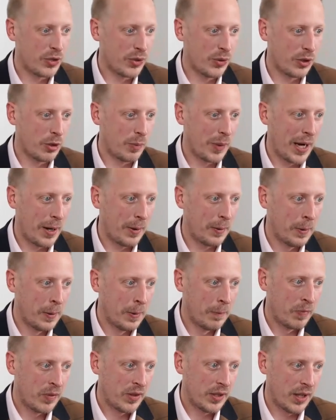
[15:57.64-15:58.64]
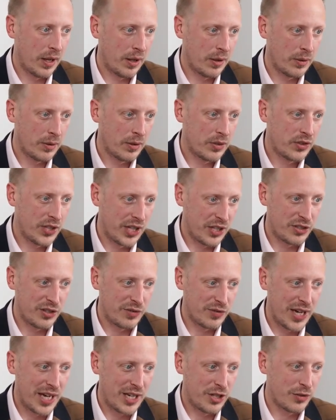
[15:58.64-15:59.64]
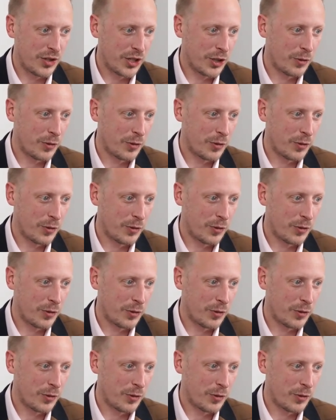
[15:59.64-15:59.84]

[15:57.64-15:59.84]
we talk about sensitive data